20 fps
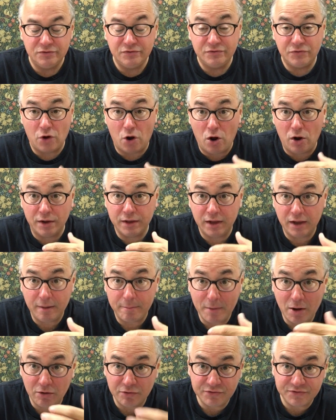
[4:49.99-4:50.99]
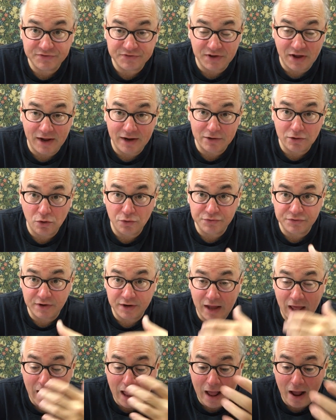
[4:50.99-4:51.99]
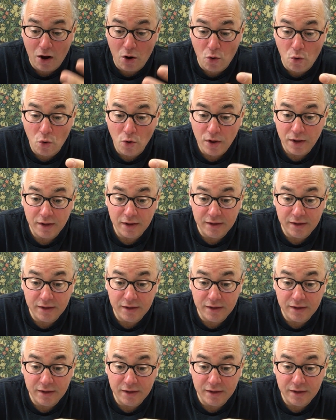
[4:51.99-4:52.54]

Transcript: talking about cycles and how